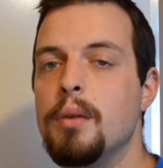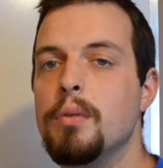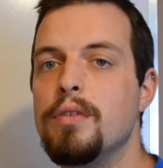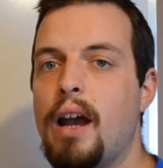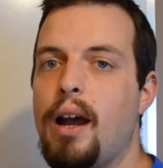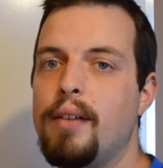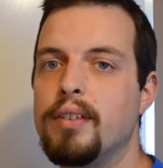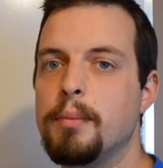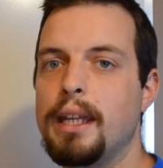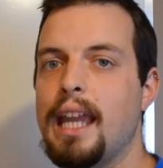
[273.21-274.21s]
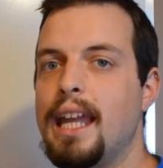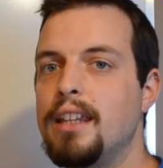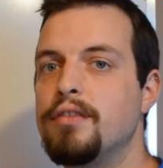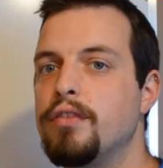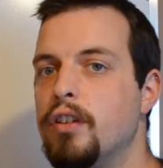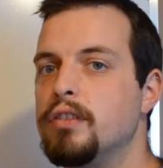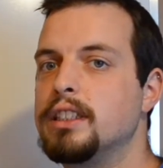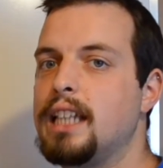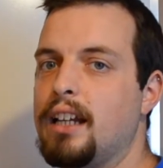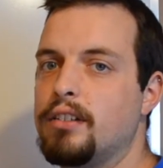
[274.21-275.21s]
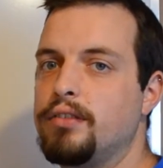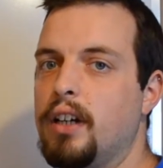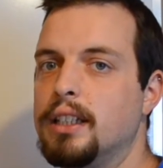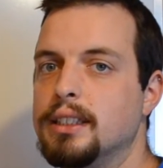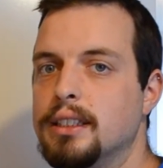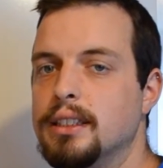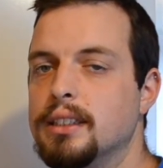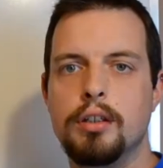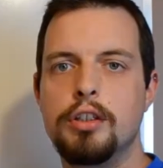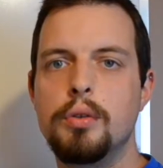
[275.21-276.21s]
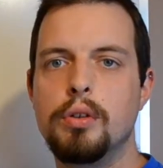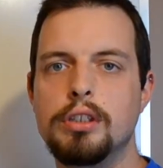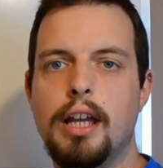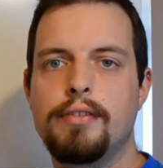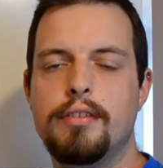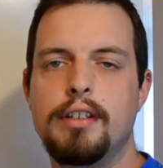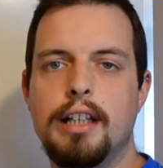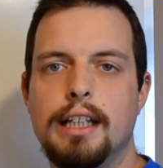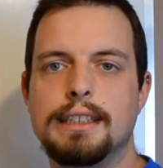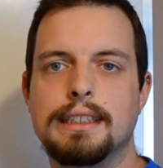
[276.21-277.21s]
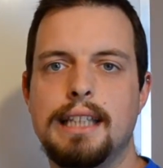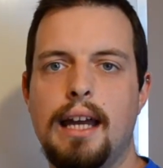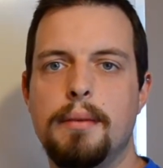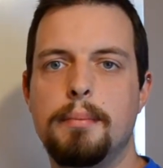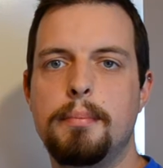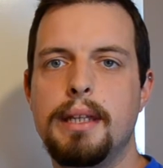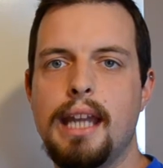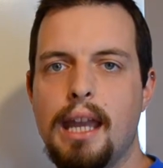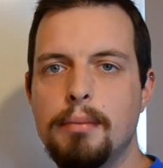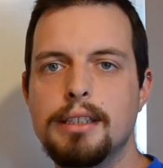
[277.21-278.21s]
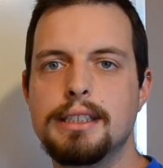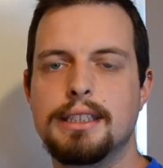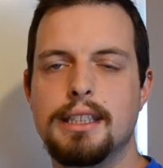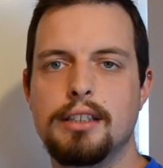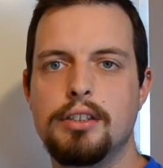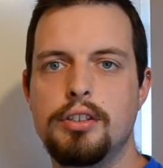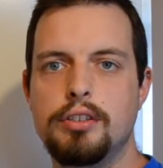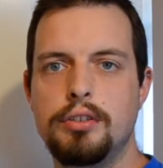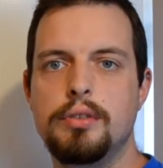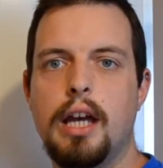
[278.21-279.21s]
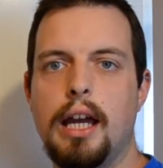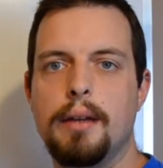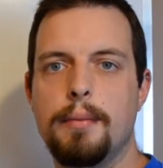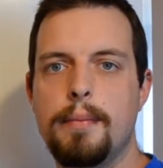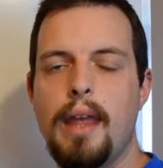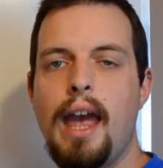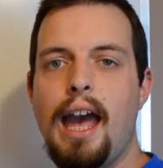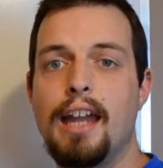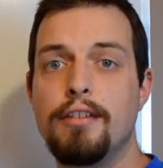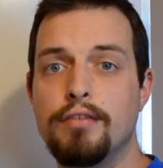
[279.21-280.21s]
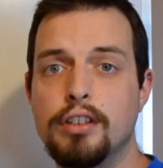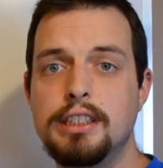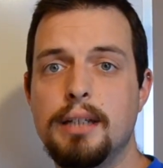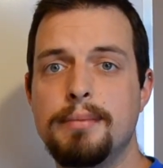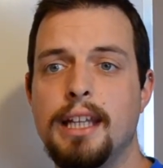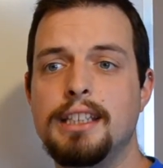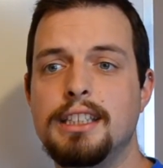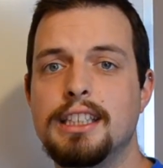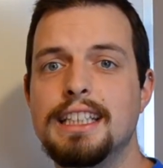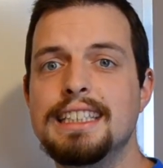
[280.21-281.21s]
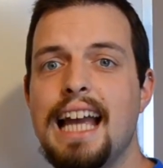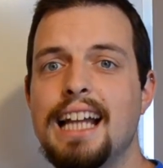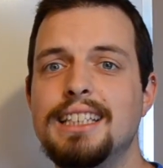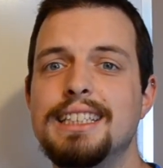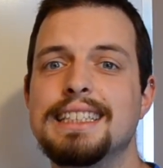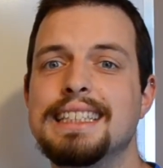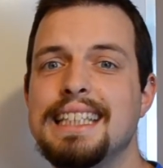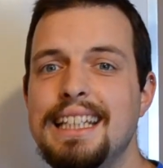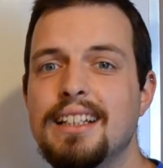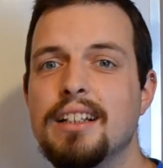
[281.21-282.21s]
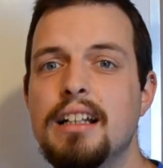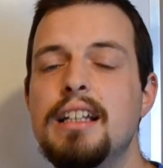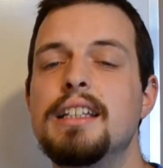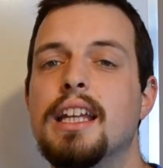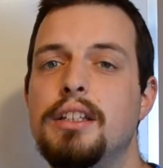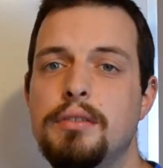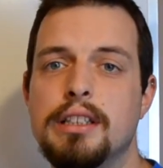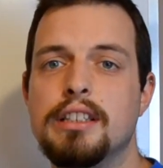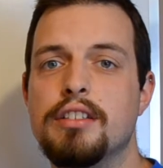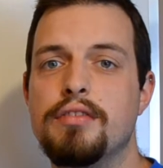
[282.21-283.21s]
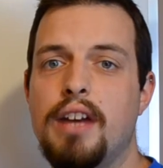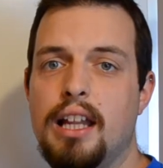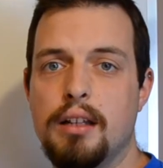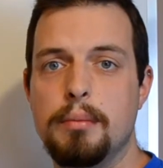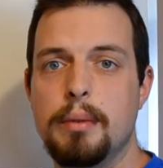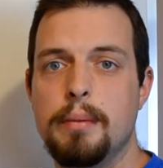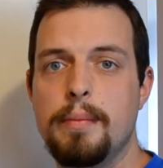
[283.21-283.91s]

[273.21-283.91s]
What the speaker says: without having to make any further sacrifices. You also have to realize that being able to stick to your new diet and avoid temptation is actually a skill that you need to develop.